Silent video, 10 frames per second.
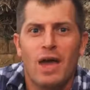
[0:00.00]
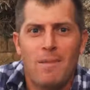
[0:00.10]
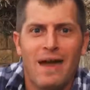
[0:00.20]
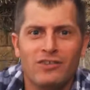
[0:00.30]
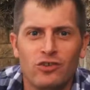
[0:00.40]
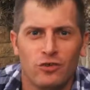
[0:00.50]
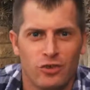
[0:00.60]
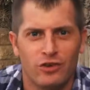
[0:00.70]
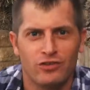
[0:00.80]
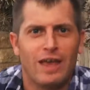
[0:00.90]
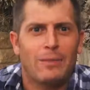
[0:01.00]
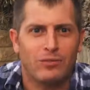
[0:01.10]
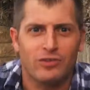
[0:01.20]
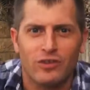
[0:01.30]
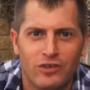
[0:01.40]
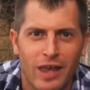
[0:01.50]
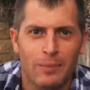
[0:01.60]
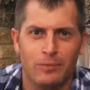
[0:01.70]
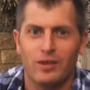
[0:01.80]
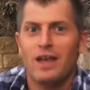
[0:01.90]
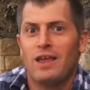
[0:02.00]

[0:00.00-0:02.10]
imagine you're the disciples. The disciples,